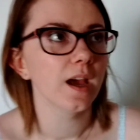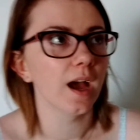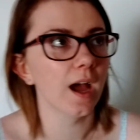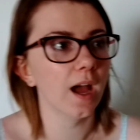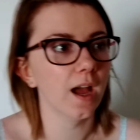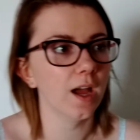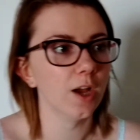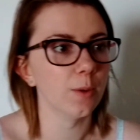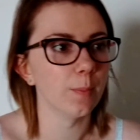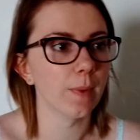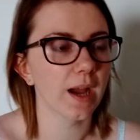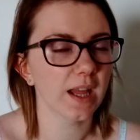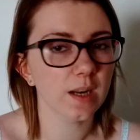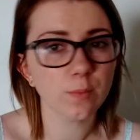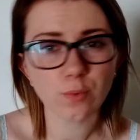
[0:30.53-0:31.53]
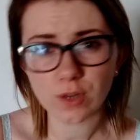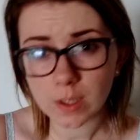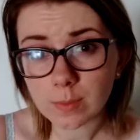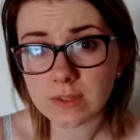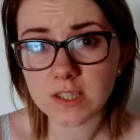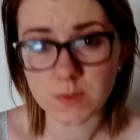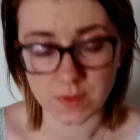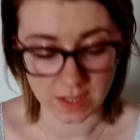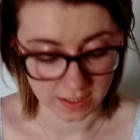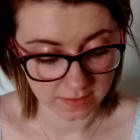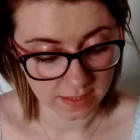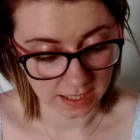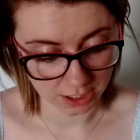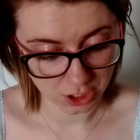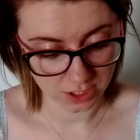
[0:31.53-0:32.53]
And I'm pretty pleased with
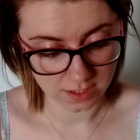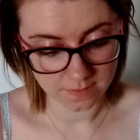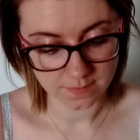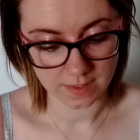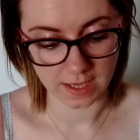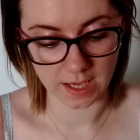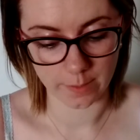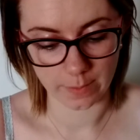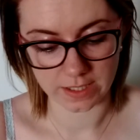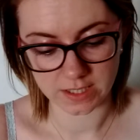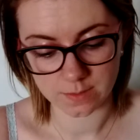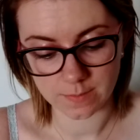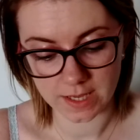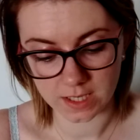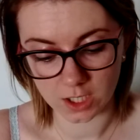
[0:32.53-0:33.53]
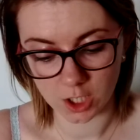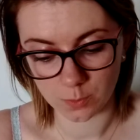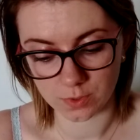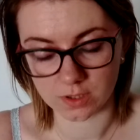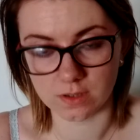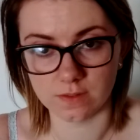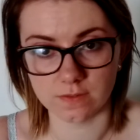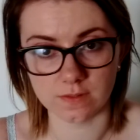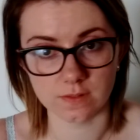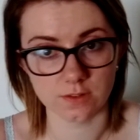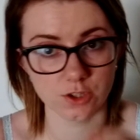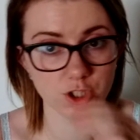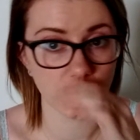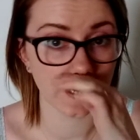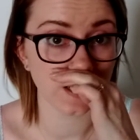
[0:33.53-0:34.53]
that, actually. I did make a couple of
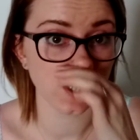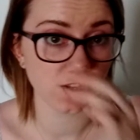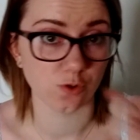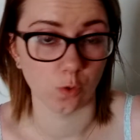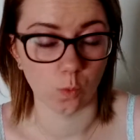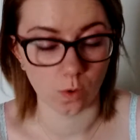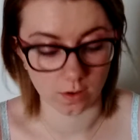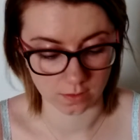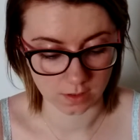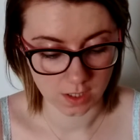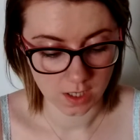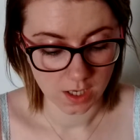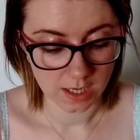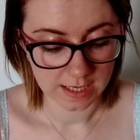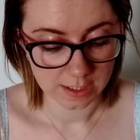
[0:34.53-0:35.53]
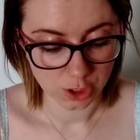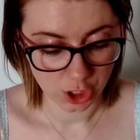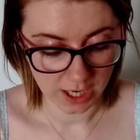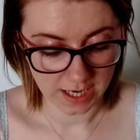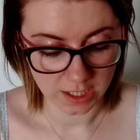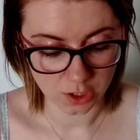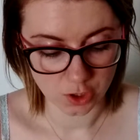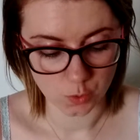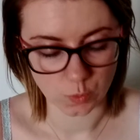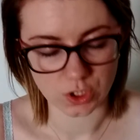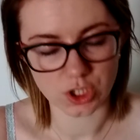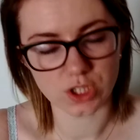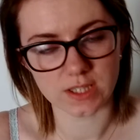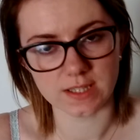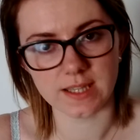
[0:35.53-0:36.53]
changes, or one change,
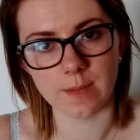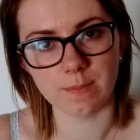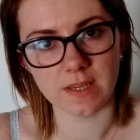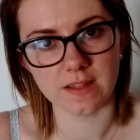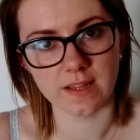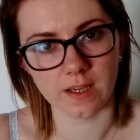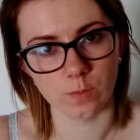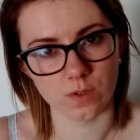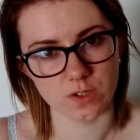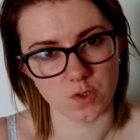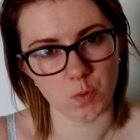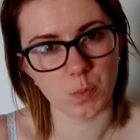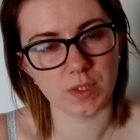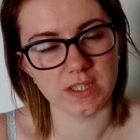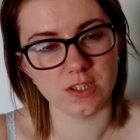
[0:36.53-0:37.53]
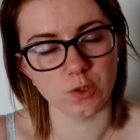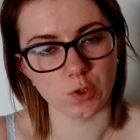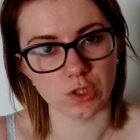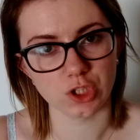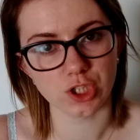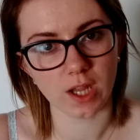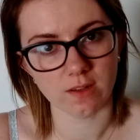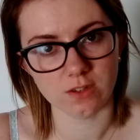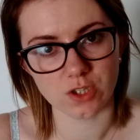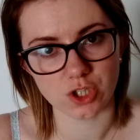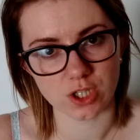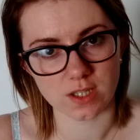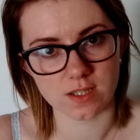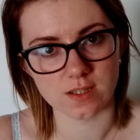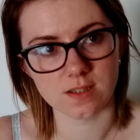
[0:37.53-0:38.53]
which did then mean that I wasn't completing all the
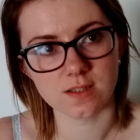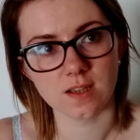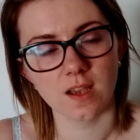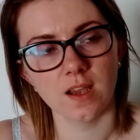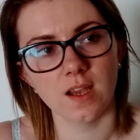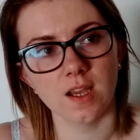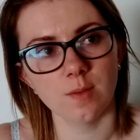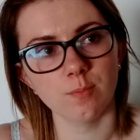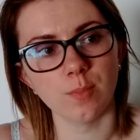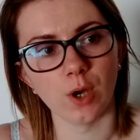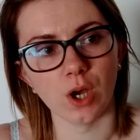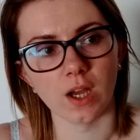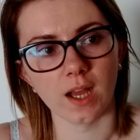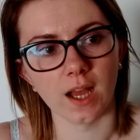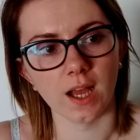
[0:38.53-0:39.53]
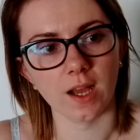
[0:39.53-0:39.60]
challenges, but